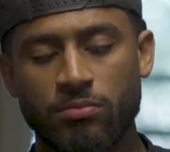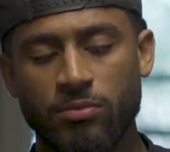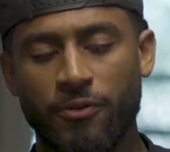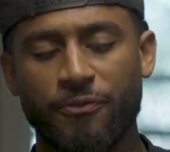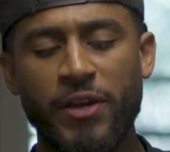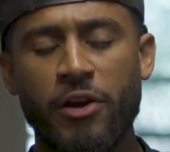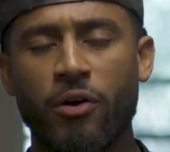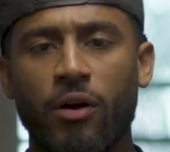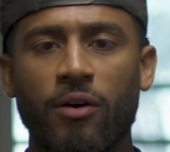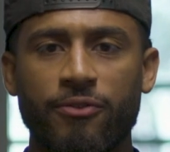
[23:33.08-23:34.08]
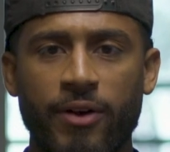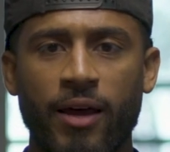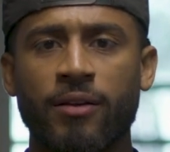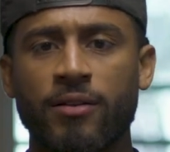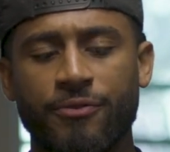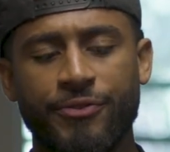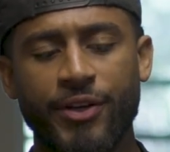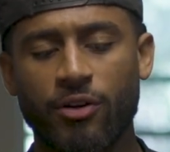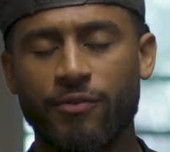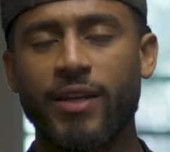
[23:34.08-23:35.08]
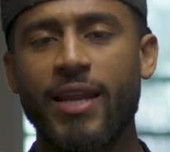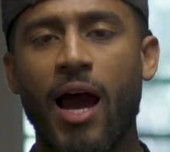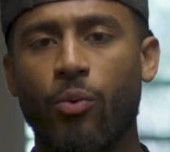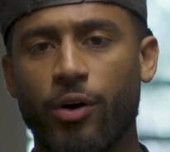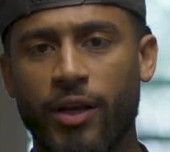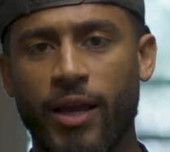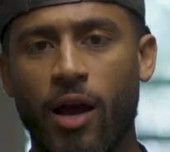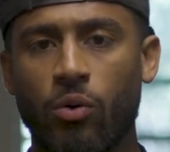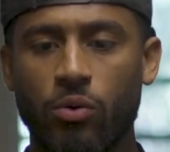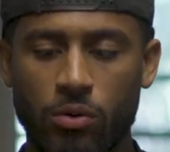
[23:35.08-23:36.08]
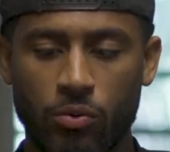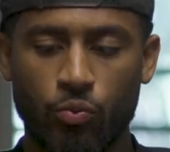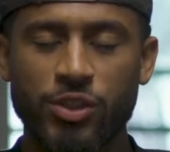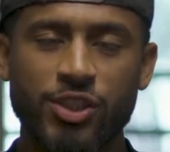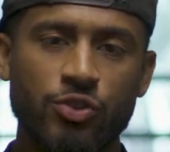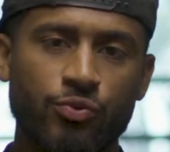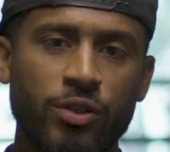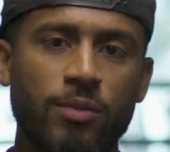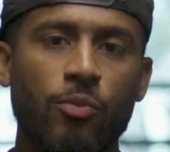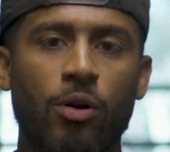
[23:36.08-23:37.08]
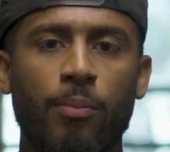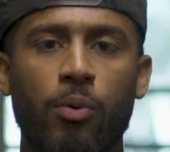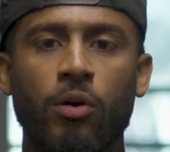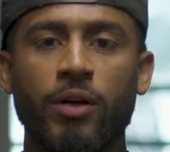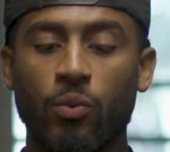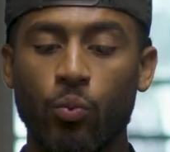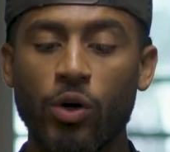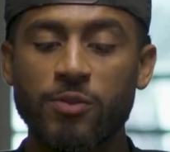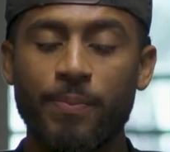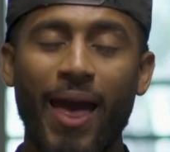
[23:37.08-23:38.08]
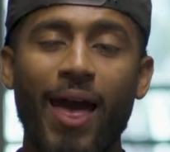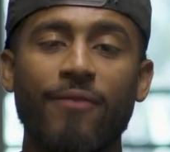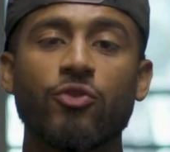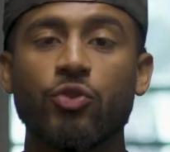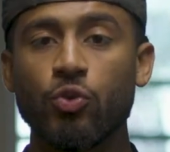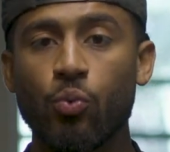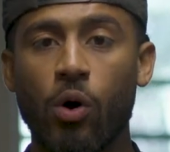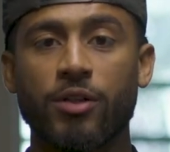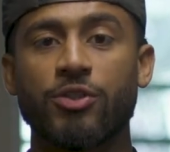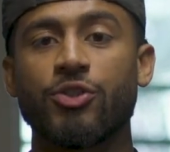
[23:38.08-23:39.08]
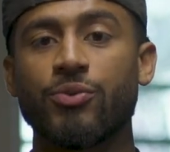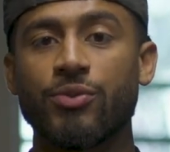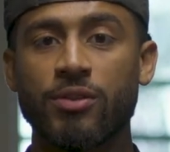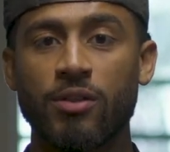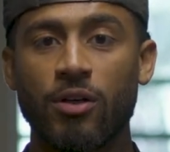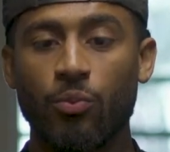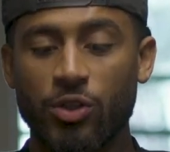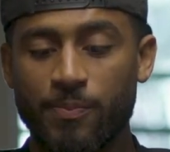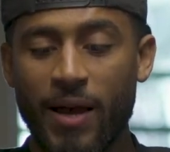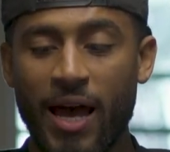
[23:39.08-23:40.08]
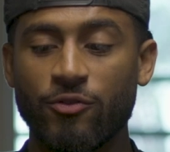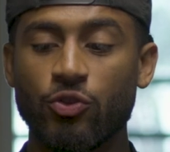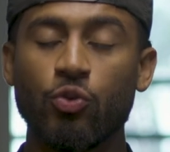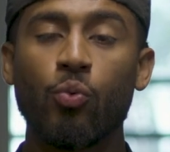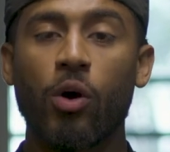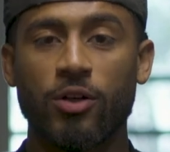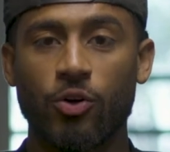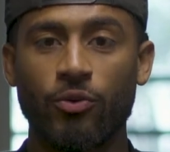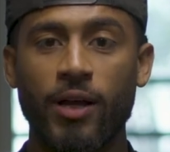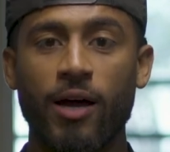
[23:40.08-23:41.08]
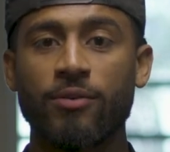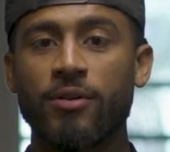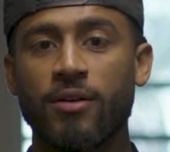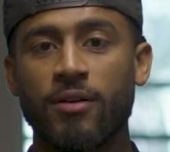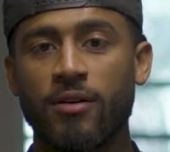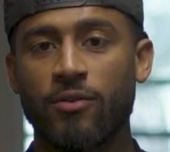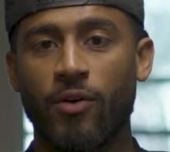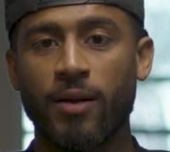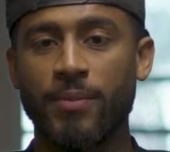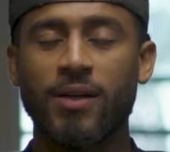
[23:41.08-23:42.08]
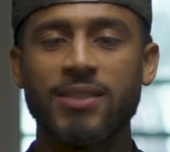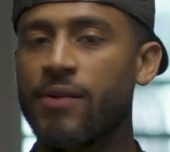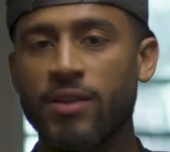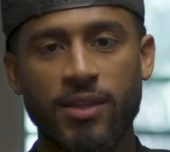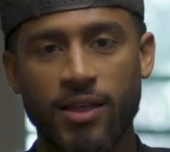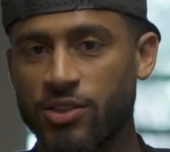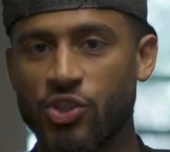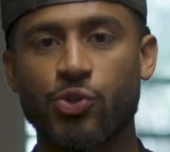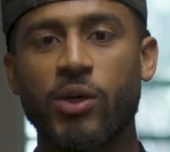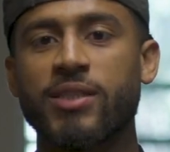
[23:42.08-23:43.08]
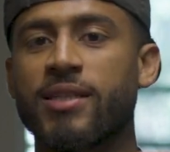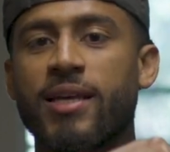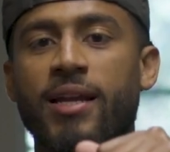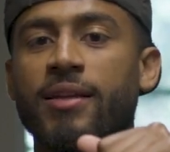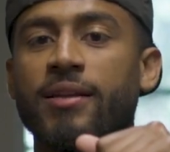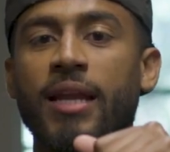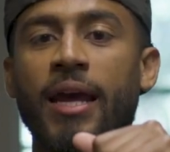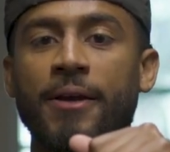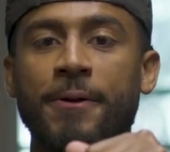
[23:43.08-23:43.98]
The fear of failing, the fear of it not working out. Which is really more important, and which path do you want to choose? Which path do you want to go down, right? Because everything is a choice at the end of the day.